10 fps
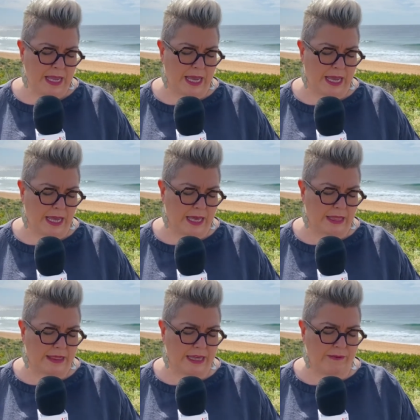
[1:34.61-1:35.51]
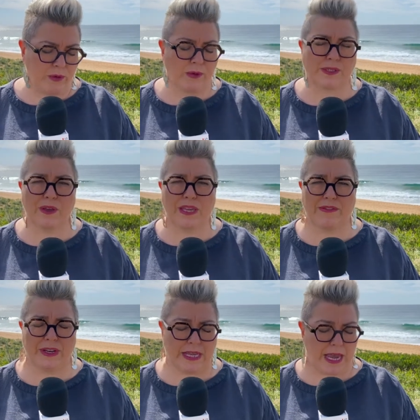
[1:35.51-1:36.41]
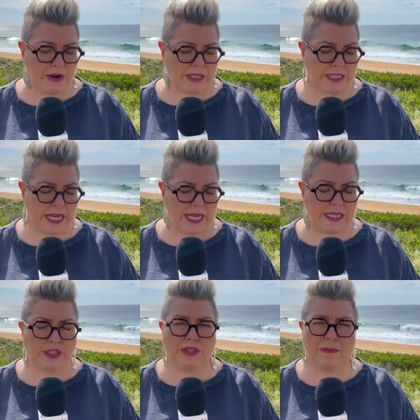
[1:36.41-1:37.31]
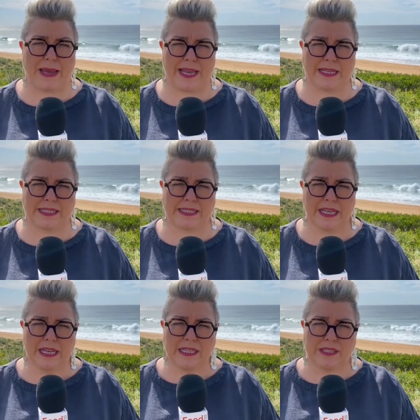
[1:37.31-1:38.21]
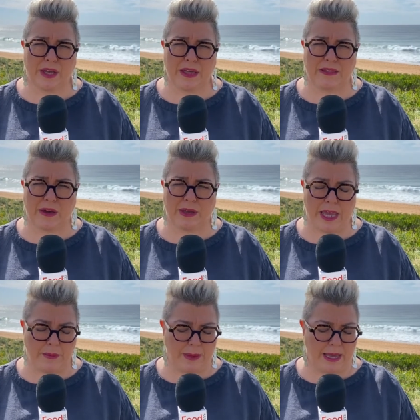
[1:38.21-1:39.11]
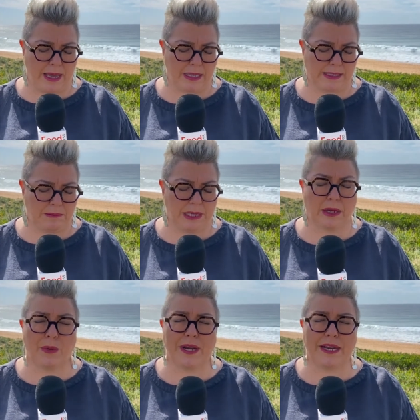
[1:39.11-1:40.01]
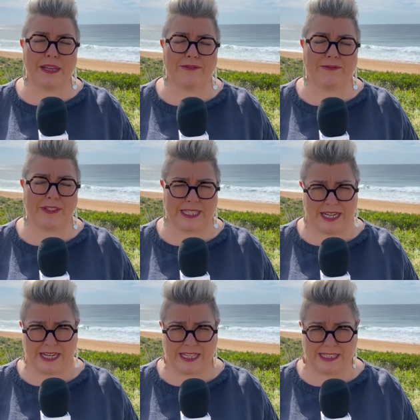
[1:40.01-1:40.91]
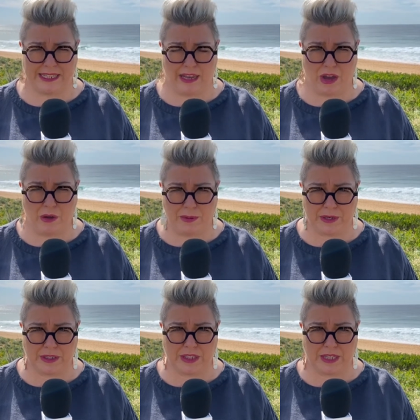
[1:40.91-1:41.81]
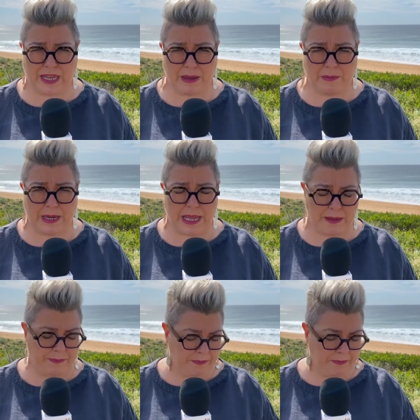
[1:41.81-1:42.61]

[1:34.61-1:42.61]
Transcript: Uh, they've also given a guarantee to the banks so that they'll keep uh, some liquidity facilities open to the company.